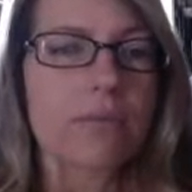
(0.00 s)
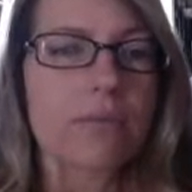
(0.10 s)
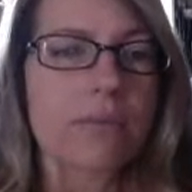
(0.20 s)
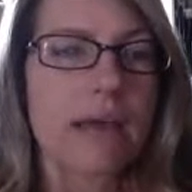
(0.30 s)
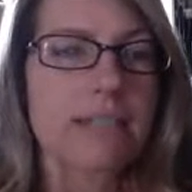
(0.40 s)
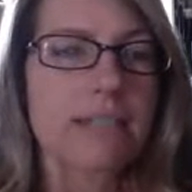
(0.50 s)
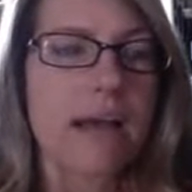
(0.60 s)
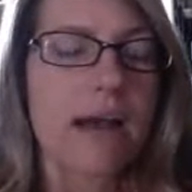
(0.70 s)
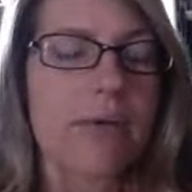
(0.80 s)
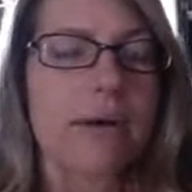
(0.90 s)
So that's
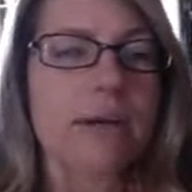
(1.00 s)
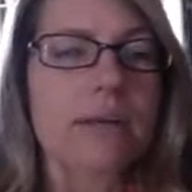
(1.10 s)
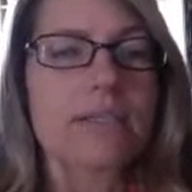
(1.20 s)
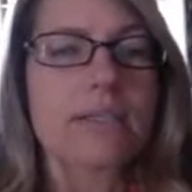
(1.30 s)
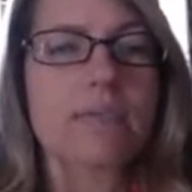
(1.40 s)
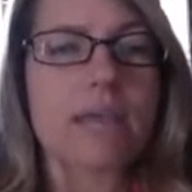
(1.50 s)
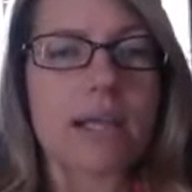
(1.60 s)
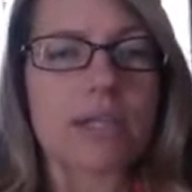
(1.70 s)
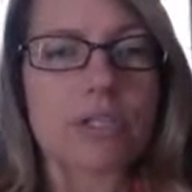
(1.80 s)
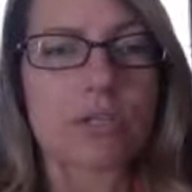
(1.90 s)
our
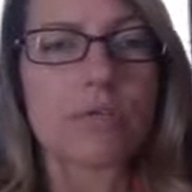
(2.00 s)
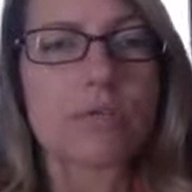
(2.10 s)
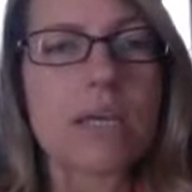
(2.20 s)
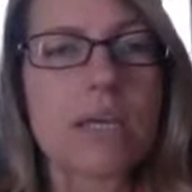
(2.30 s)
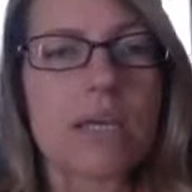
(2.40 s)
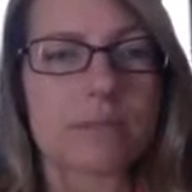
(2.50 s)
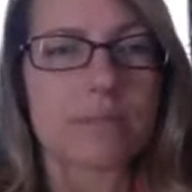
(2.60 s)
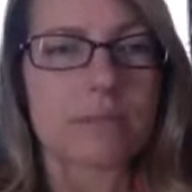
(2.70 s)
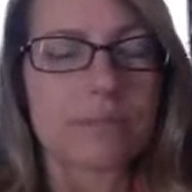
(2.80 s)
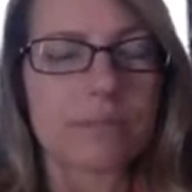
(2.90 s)
subject, two
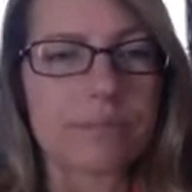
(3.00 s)
teams.